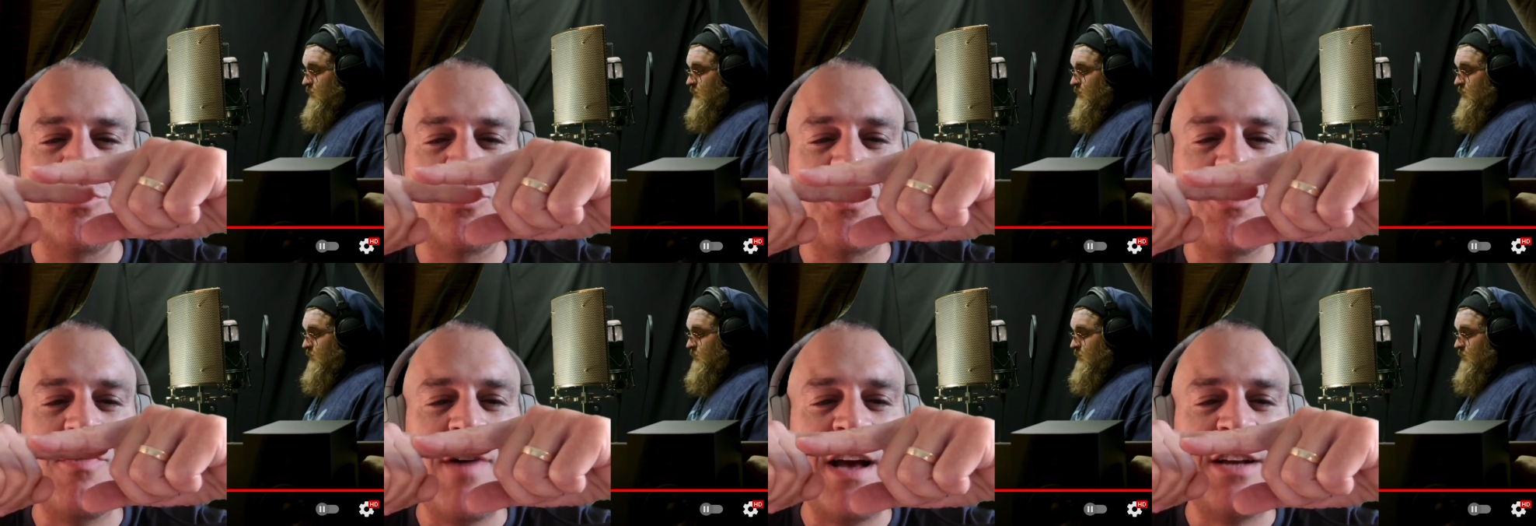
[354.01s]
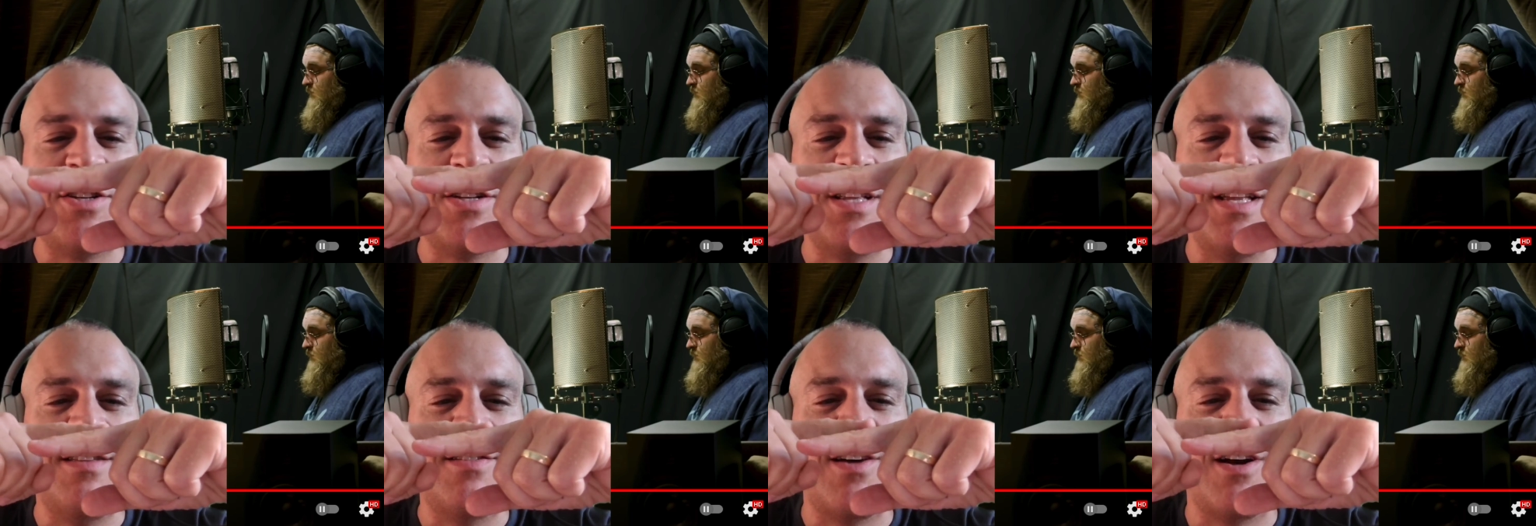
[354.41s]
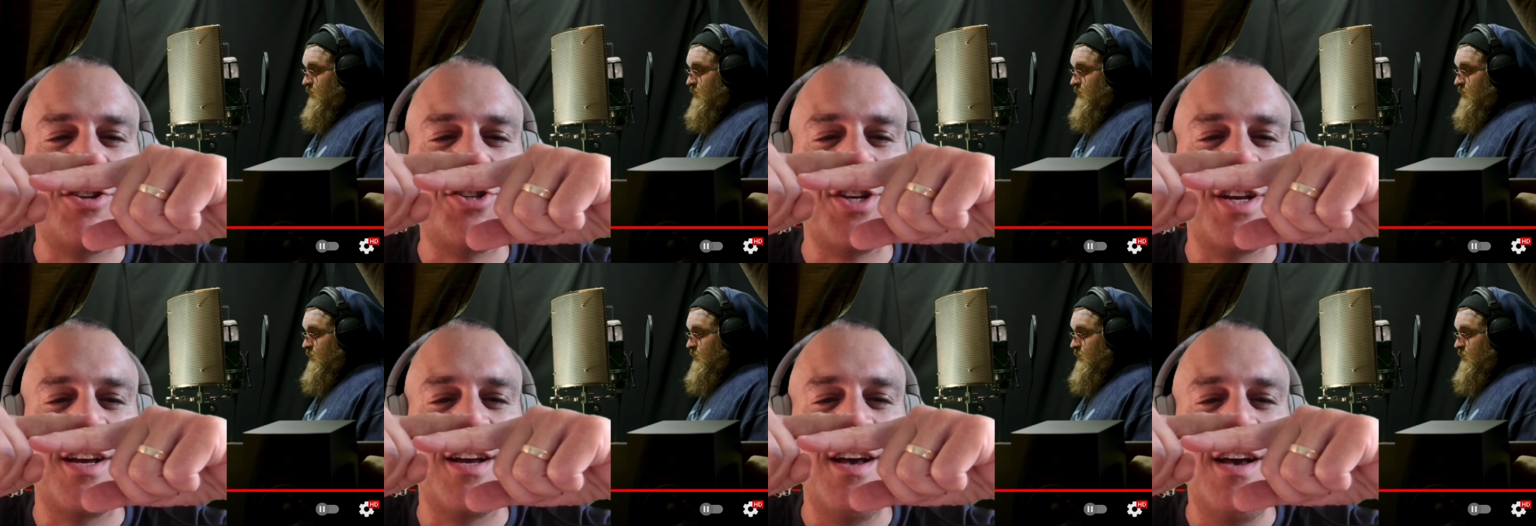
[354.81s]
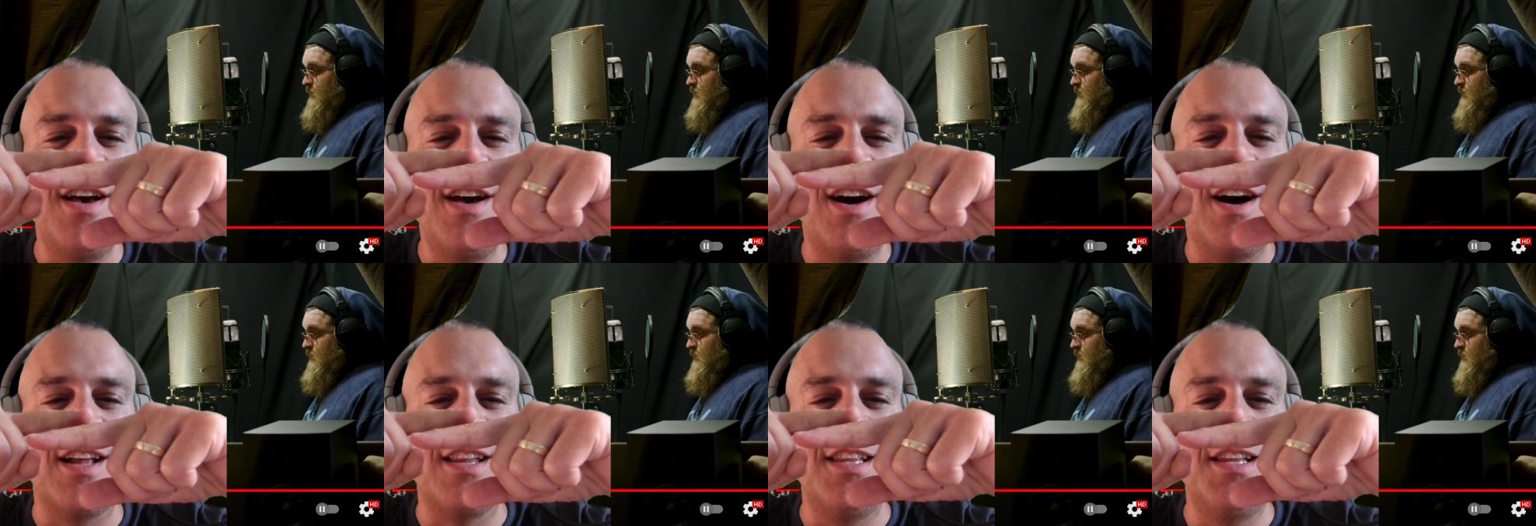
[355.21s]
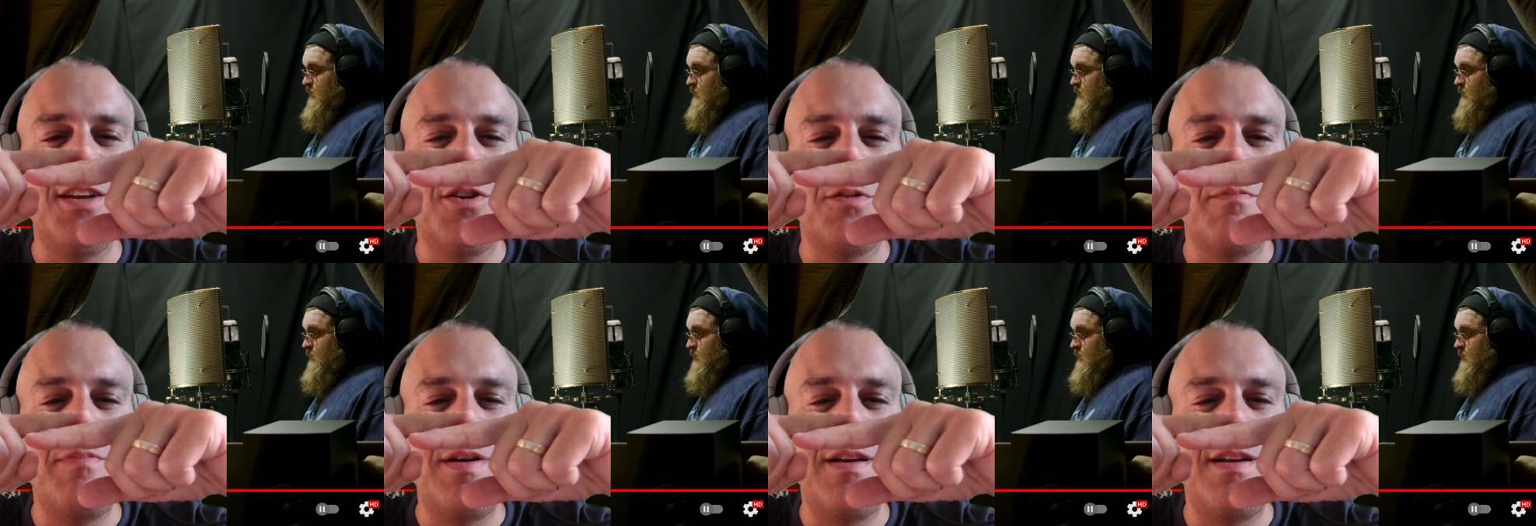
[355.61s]
Speaker 1: So you're actually touching a
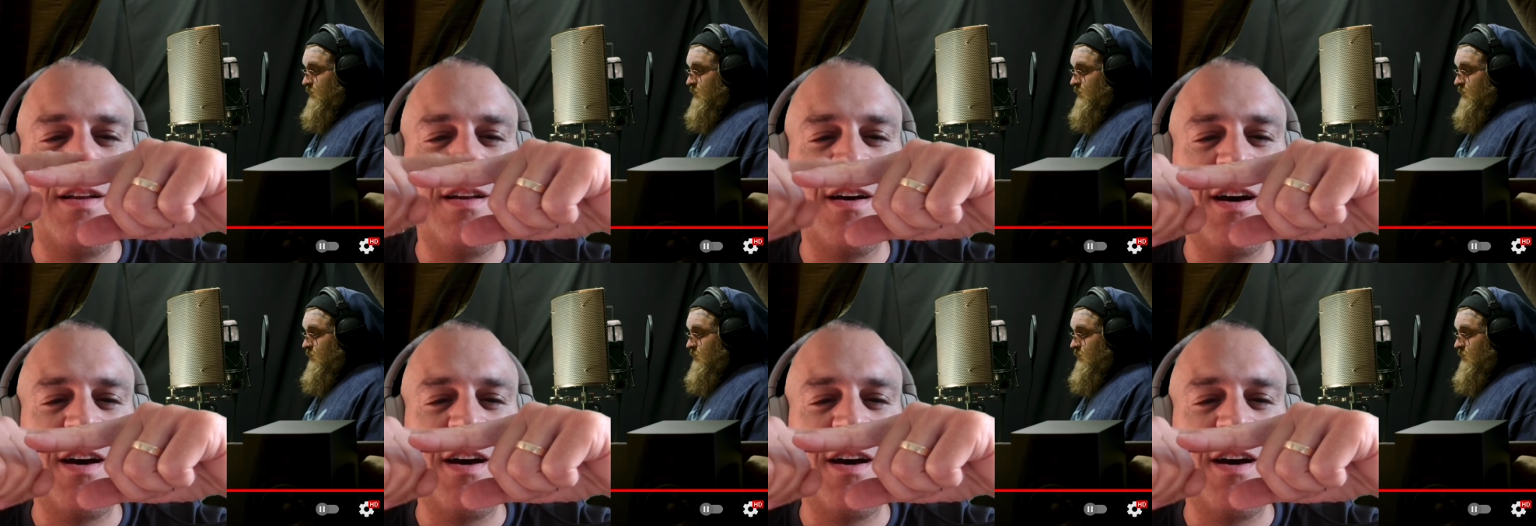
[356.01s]
little bit